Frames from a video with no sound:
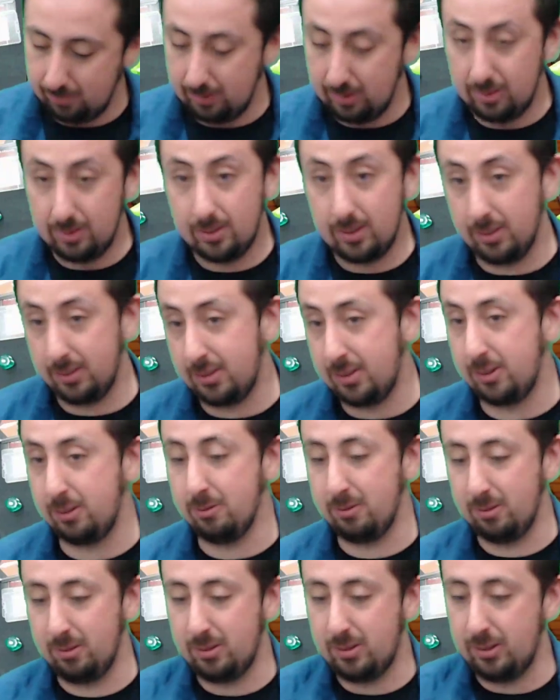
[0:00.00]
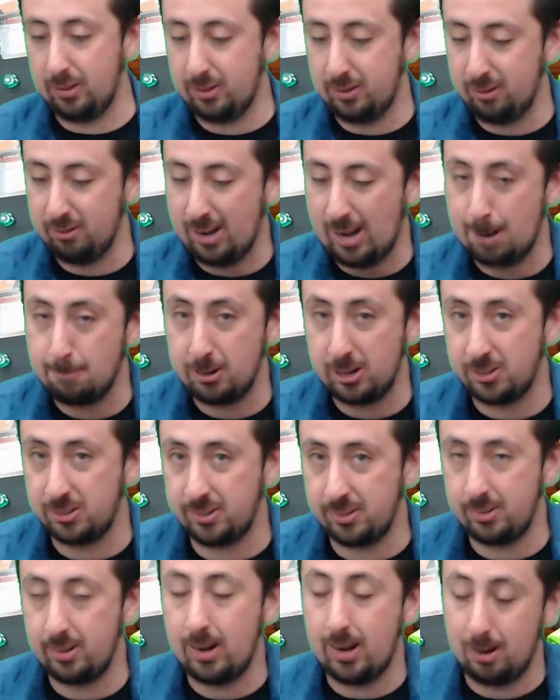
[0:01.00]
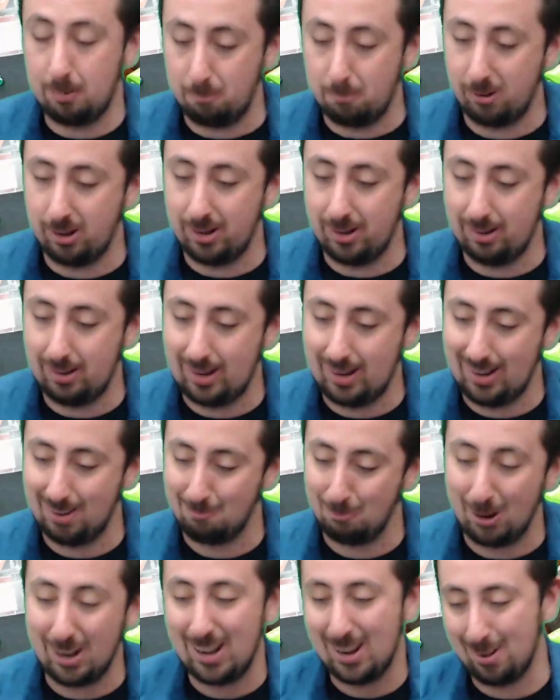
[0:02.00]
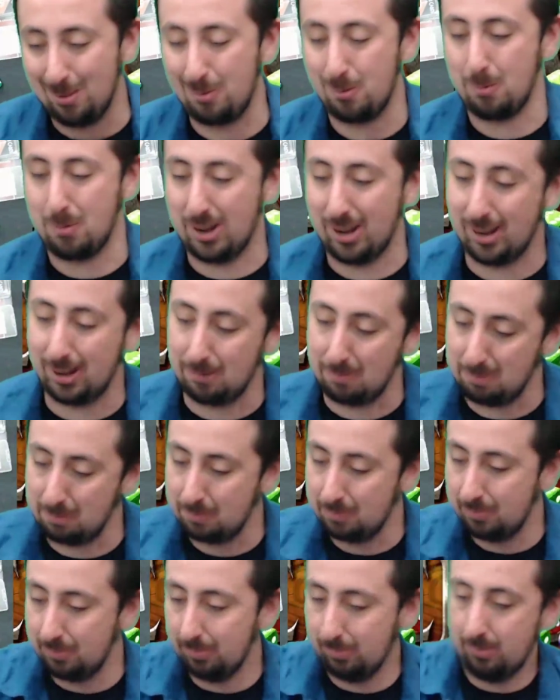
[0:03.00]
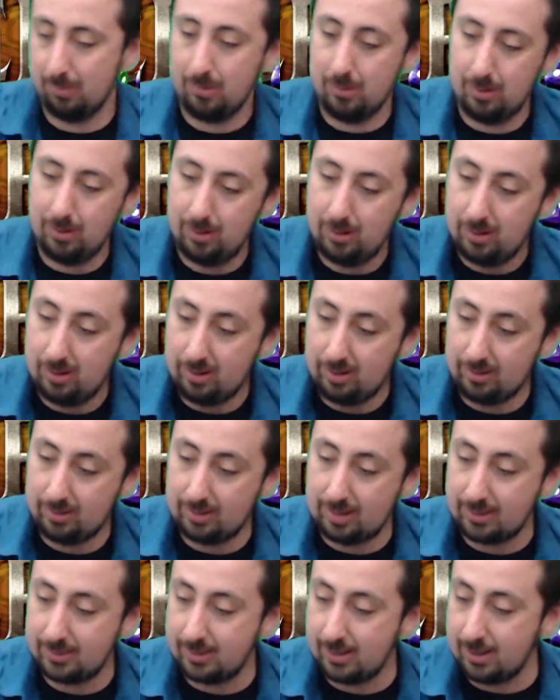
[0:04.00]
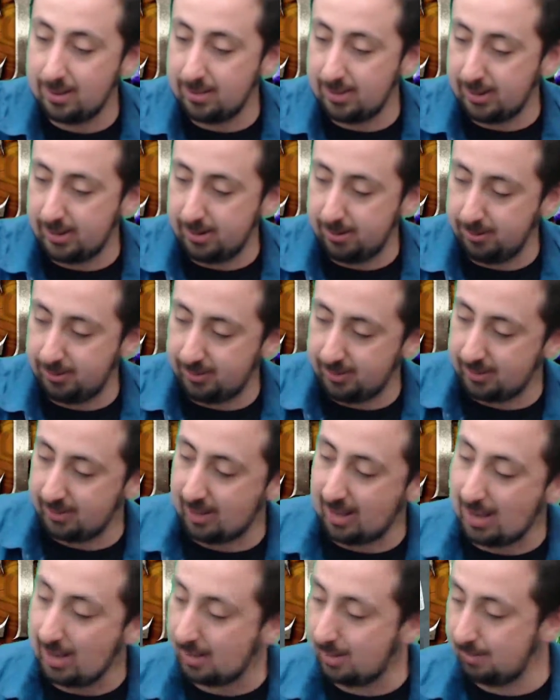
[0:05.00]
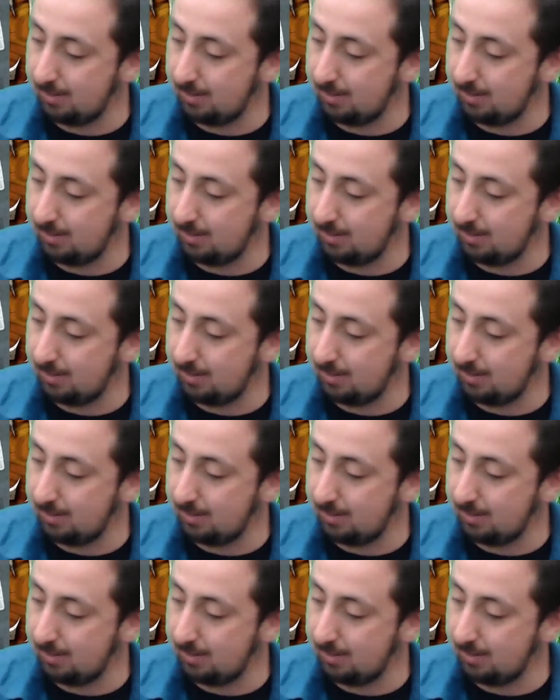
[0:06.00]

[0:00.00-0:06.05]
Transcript: to 2 damage and 1 health remaining. So that's the end of the ghost attack.